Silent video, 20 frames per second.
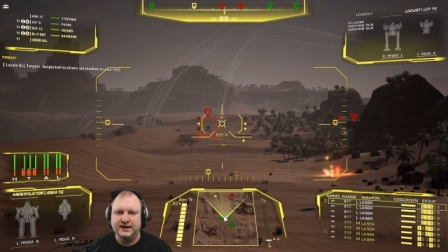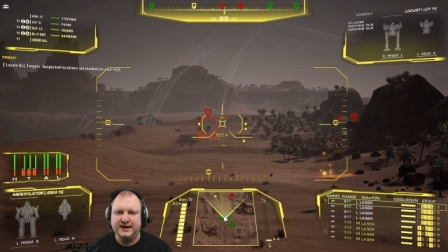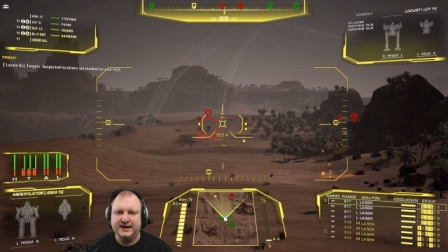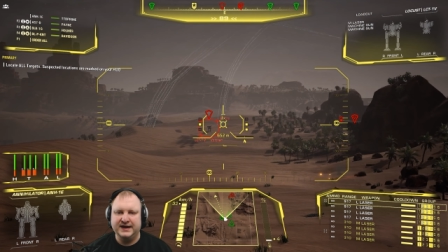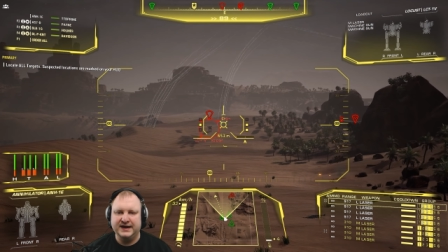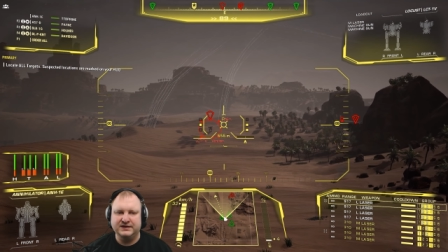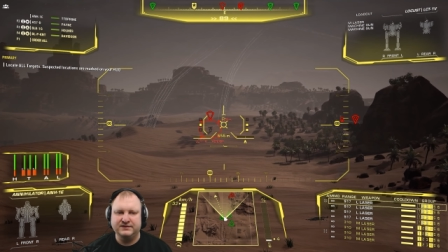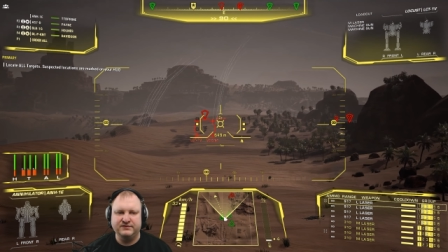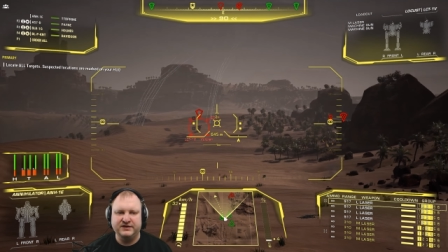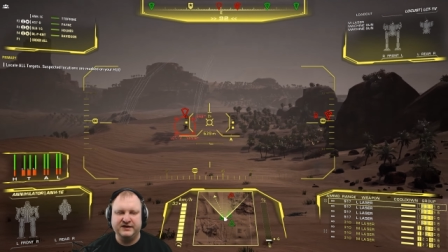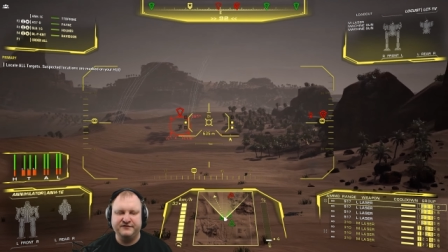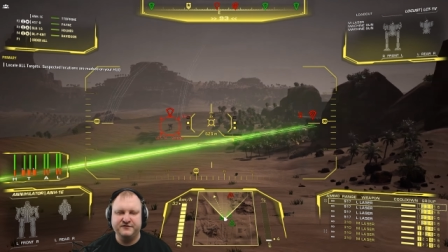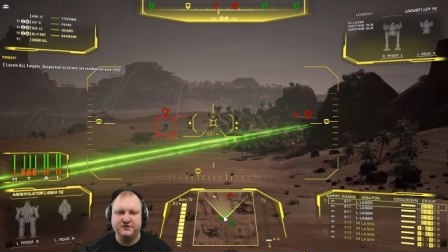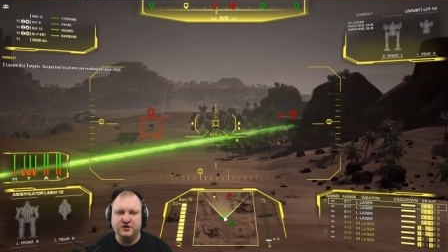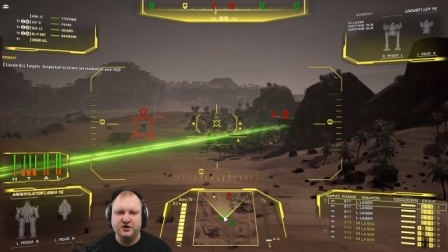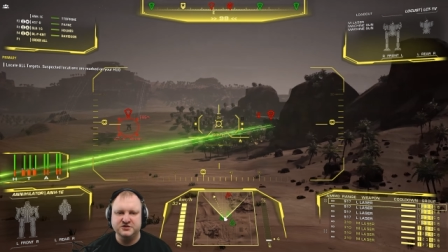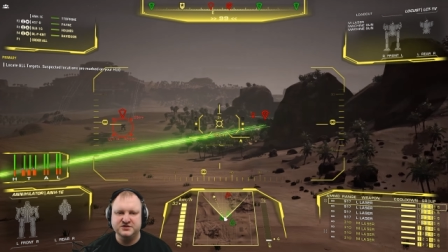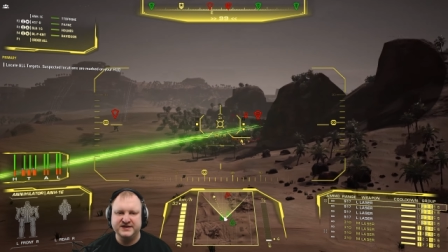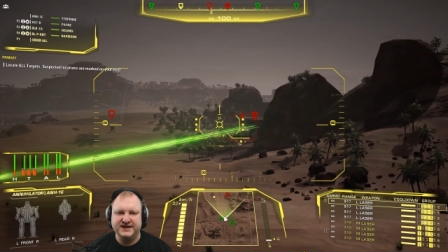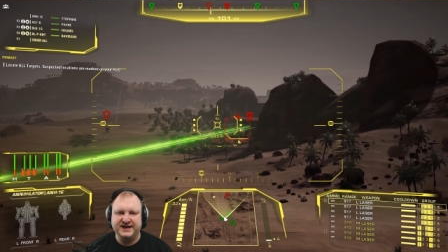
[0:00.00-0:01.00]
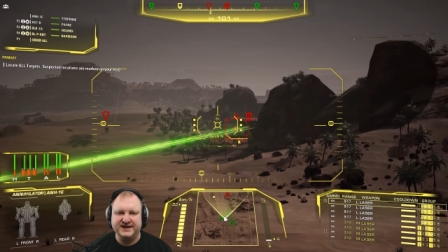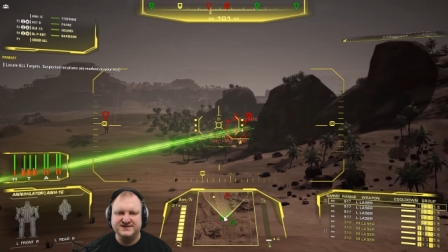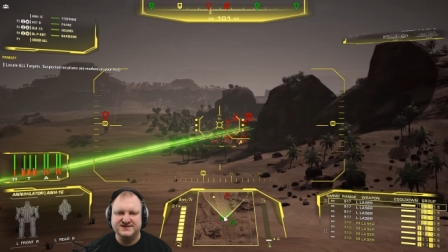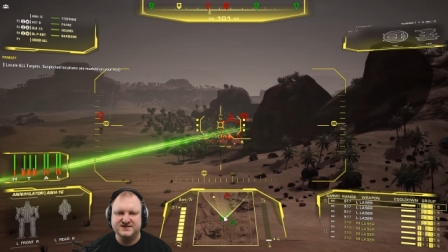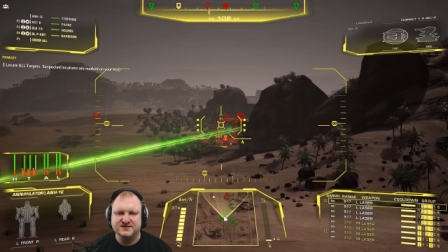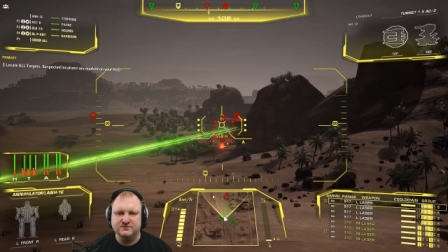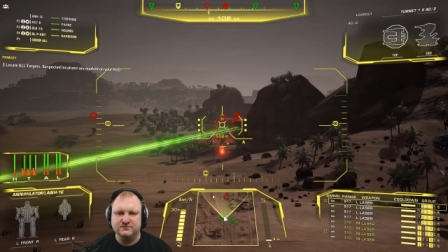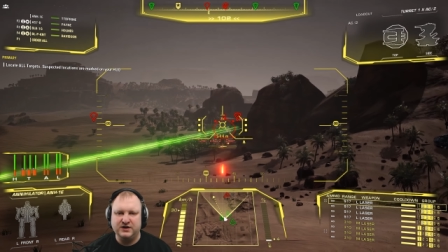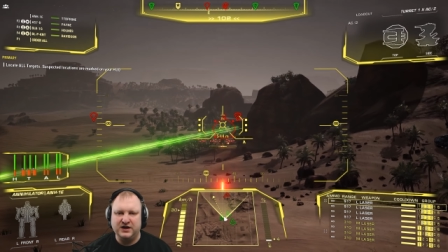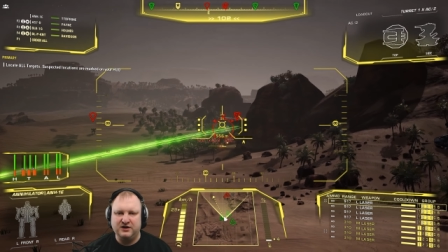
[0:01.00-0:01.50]
And we have
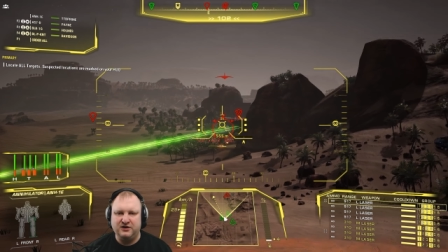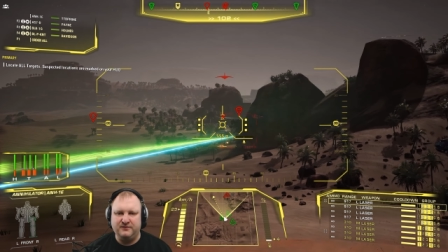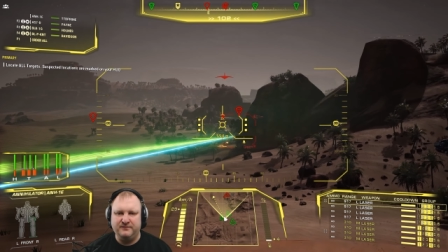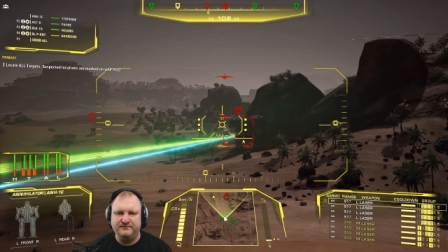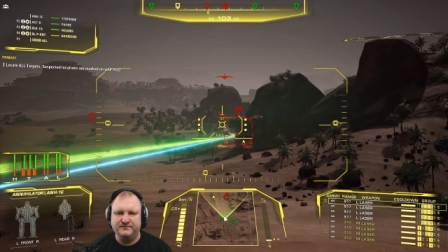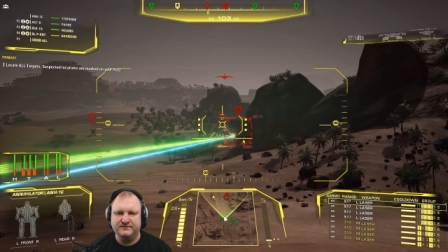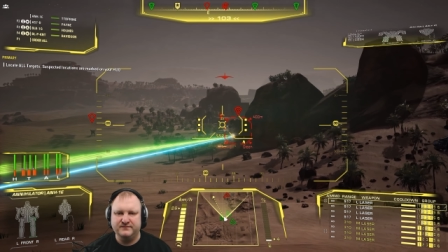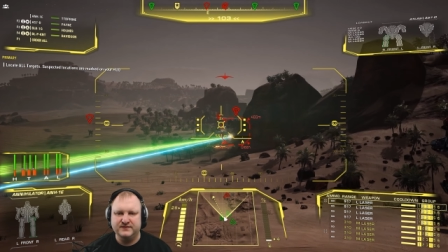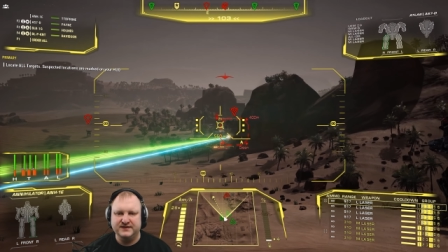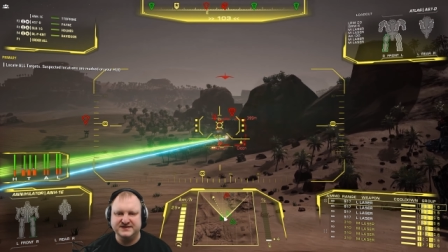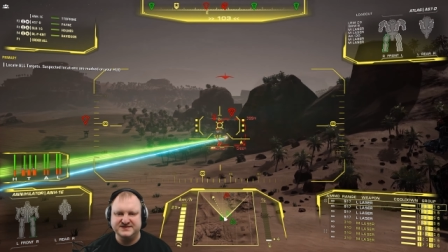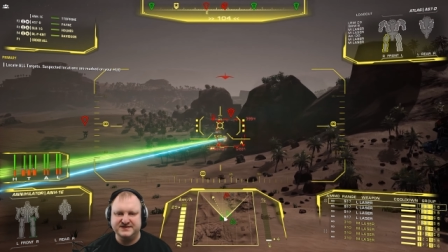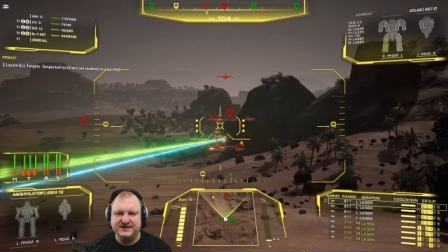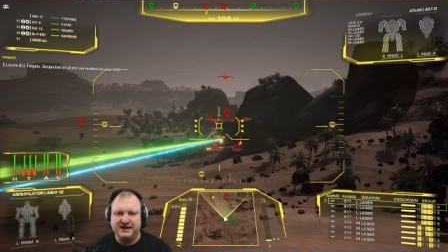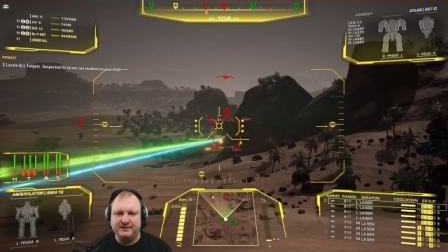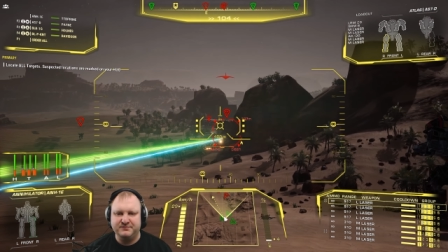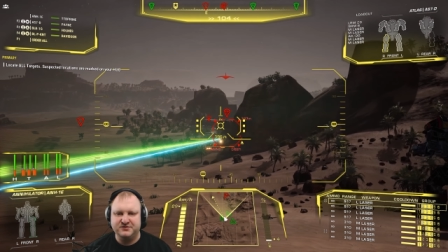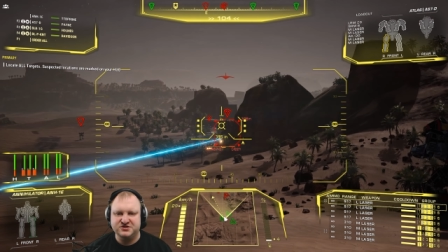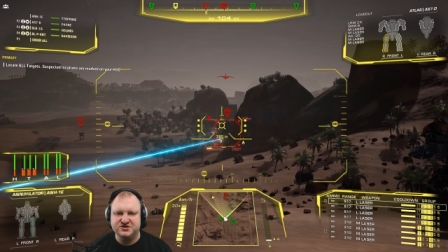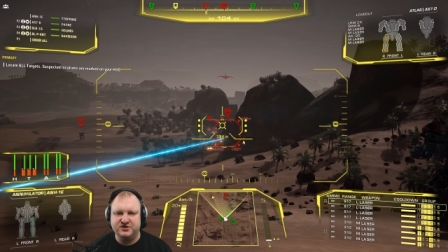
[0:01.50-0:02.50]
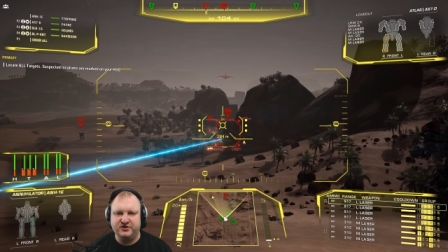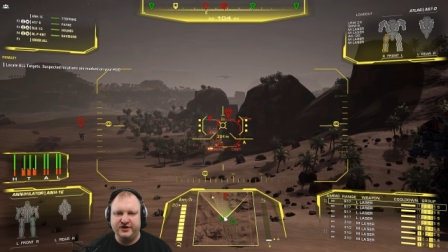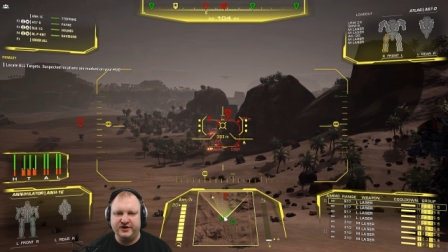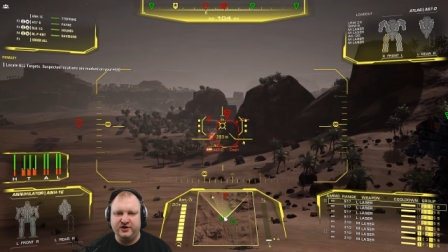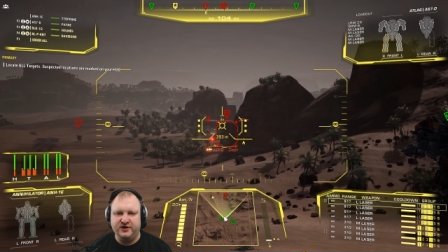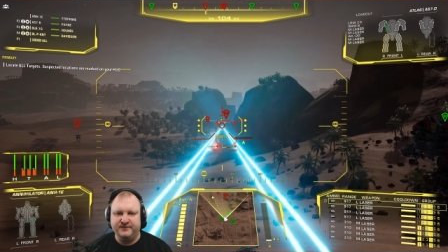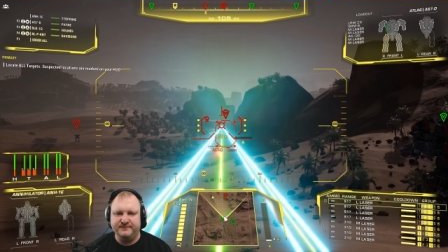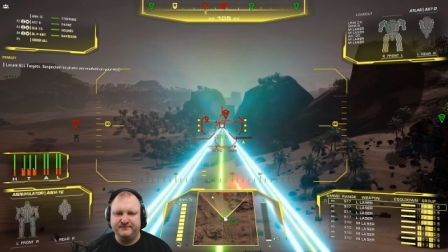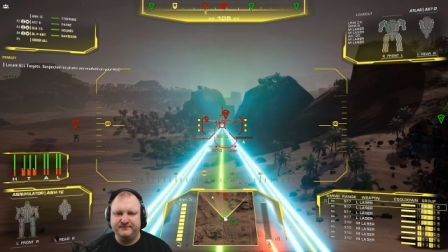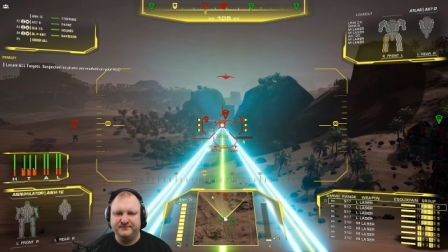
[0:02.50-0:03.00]
contacts. Wow, there's an ambush going
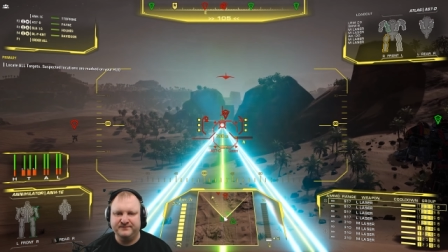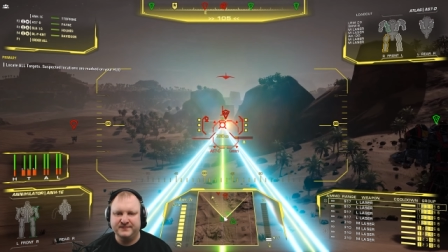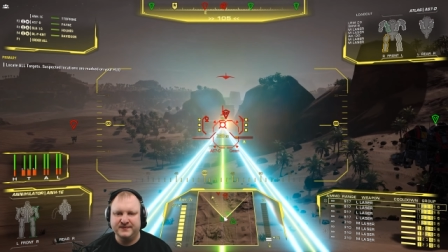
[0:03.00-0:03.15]
on.